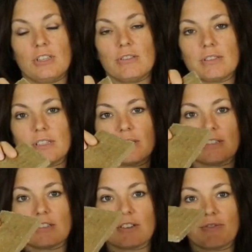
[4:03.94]
You use this to
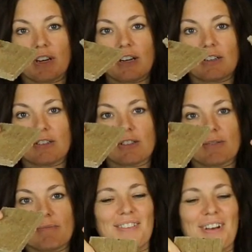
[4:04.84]
start fires.
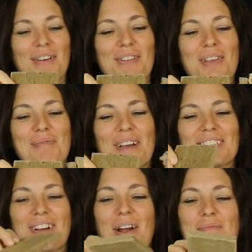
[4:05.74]
Why would they press
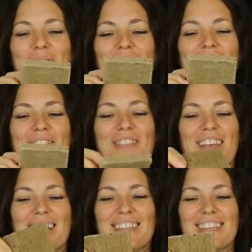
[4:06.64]
cardboard if
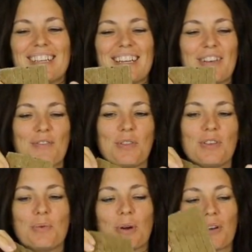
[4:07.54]
they did? If
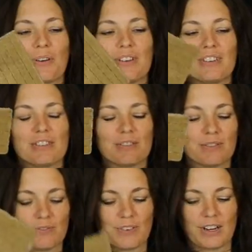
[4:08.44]
you weren't going to use it
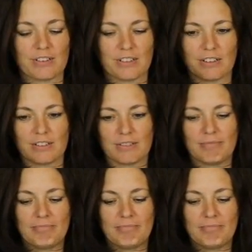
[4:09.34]
for fire starters?